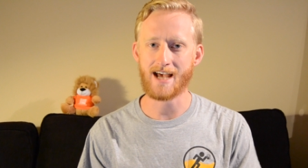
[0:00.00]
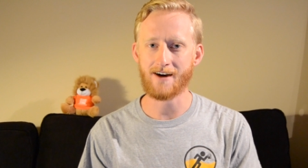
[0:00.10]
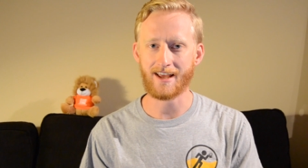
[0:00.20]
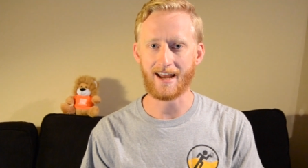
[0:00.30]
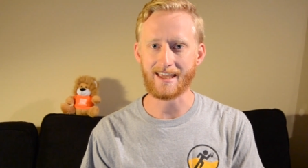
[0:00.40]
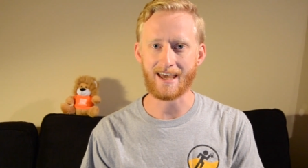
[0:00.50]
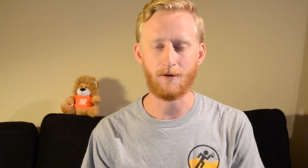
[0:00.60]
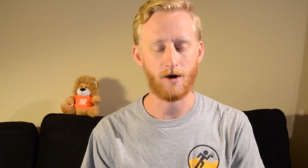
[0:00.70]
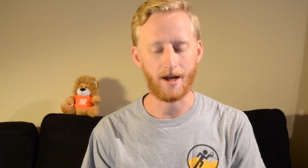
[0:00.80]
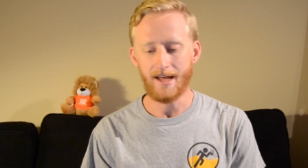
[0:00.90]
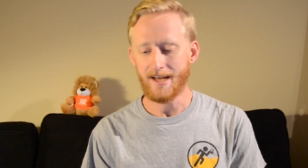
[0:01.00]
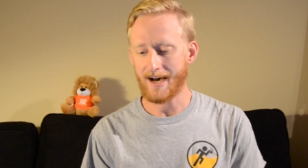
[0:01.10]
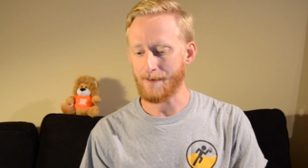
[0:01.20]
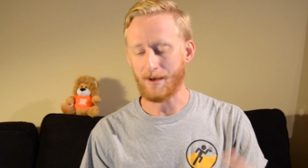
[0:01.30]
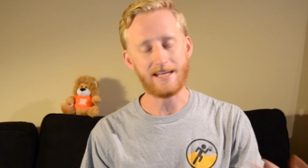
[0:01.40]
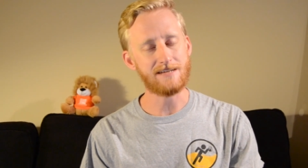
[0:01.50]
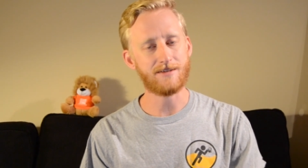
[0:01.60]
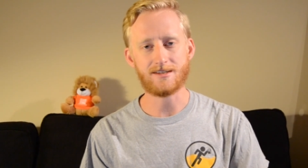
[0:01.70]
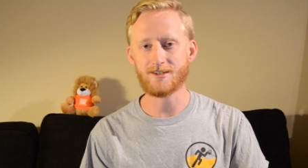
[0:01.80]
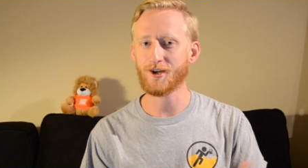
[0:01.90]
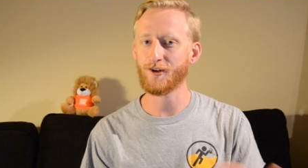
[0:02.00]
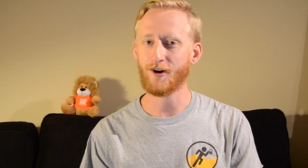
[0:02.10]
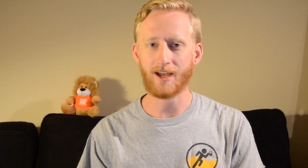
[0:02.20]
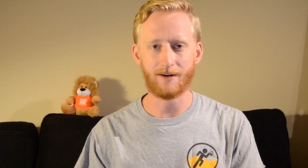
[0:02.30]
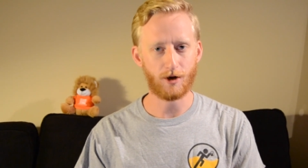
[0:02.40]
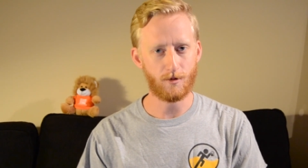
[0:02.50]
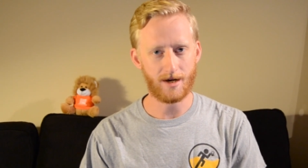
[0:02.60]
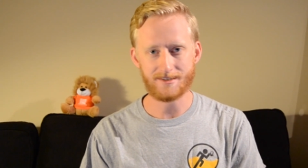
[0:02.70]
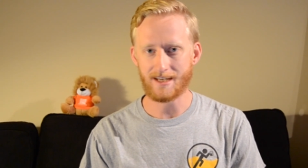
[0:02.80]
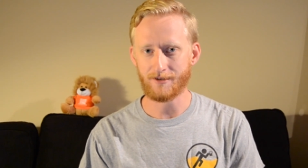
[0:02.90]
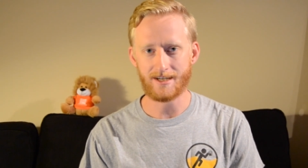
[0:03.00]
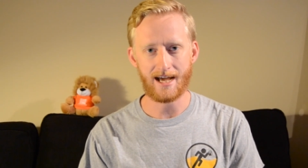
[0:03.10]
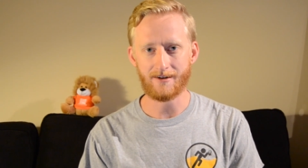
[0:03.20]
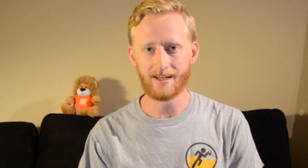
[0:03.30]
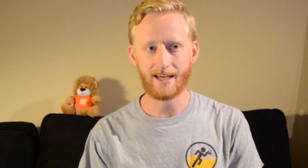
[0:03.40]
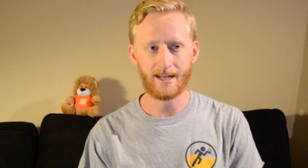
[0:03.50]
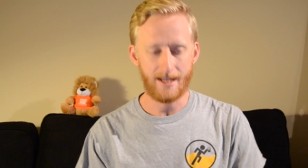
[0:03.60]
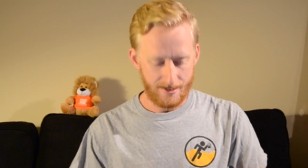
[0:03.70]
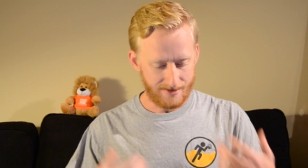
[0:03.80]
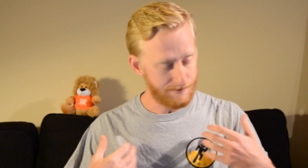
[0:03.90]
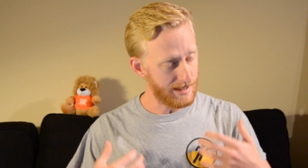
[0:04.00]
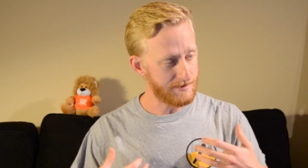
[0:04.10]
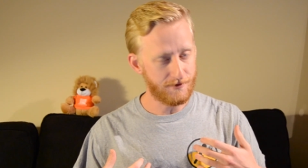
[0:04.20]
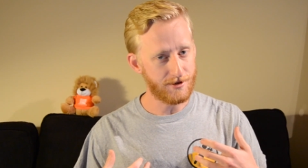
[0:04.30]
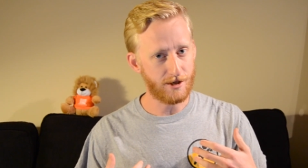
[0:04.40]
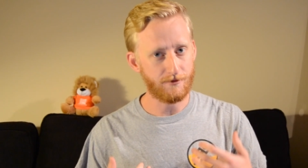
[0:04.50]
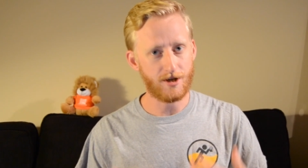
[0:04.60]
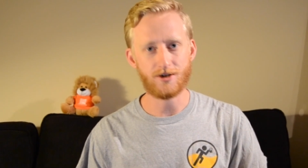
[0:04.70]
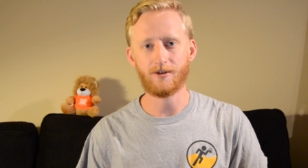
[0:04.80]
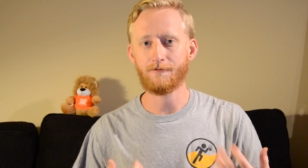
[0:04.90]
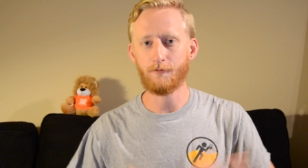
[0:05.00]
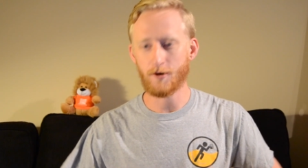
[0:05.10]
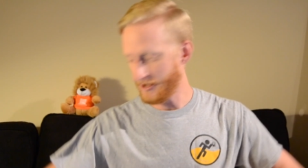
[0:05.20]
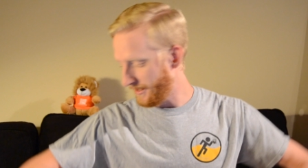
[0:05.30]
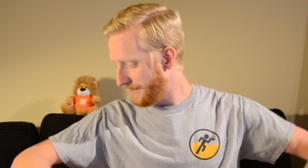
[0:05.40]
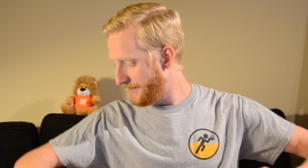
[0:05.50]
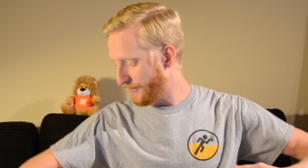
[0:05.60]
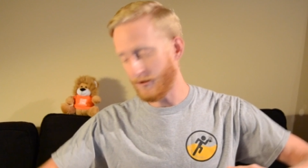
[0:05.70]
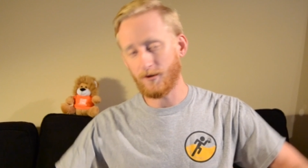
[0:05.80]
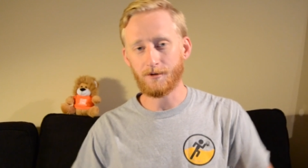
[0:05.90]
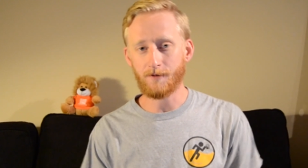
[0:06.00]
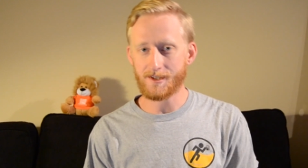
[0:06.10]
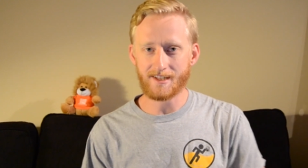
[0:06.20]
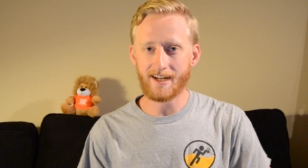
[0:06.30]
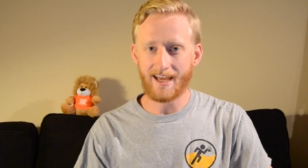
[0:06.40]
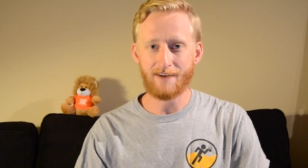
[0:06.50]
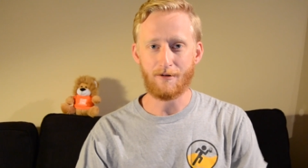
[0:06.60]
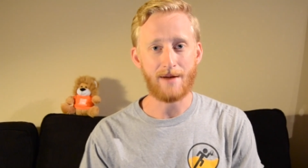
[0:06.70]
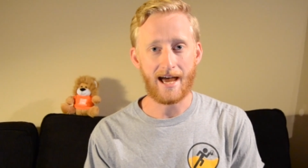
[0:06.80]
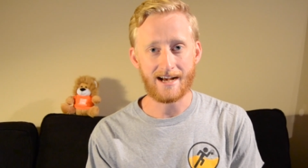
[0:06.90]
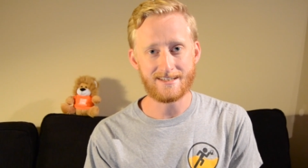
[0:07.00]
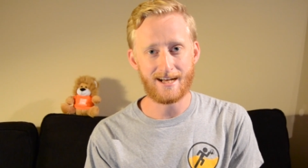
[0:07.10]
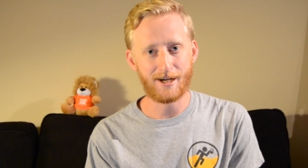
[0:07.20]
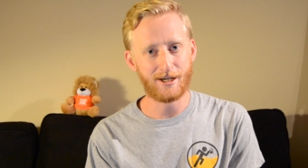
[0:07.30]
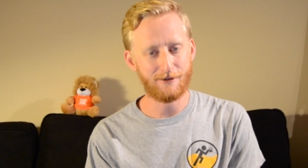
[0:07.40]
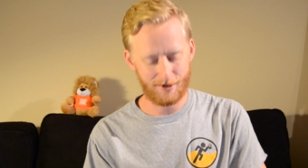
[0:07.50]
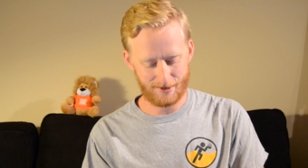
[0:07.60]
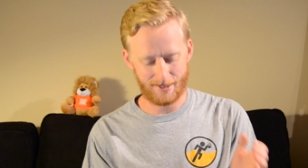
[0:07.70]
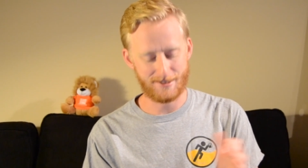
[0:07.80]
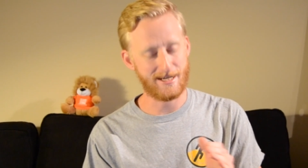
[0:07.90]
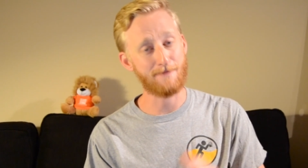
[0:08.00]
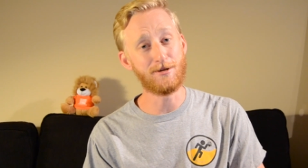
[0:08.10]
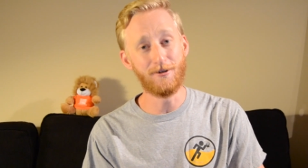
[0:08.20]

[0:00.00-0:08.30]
how can I get one? Um, and even still, I'll get requests every now and again, sometimes for the original. Unfortunately, these are the only ones that I have a back stock of because I stopped